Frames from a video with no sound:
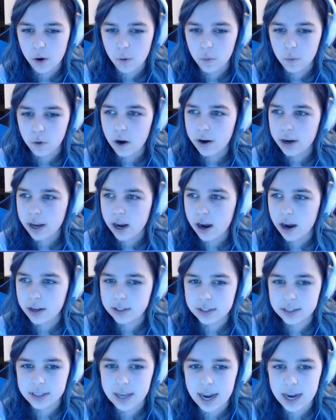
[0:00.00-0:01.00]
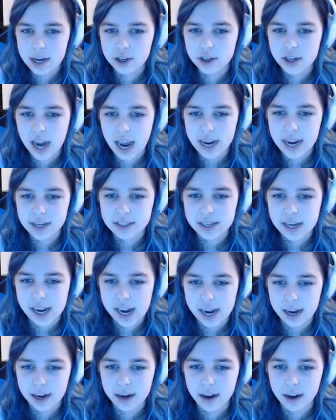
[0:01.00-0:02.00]
We're already on stage
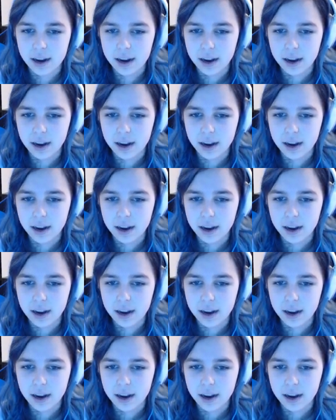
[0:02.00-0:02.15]
19.